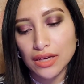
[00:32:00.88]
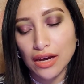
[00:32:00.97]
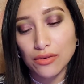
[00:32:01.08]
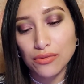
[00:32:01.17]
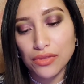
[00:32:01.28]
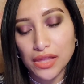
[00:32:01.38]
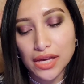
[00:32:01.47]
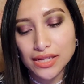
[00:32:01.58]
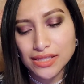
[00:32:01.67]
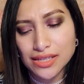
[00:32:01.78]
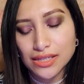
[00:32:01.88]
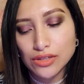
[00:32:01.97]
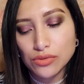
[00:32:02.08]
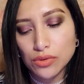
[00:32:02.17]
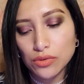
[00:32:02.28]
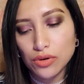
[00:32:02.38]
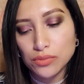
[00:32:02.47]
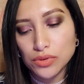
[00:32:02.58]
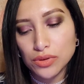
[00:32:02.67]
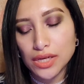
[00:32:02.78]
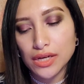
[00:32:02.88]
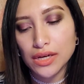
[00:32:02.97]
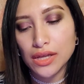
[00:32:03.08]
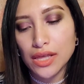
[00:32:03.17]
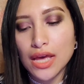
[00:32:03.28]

I don't think I see any duochromes on here.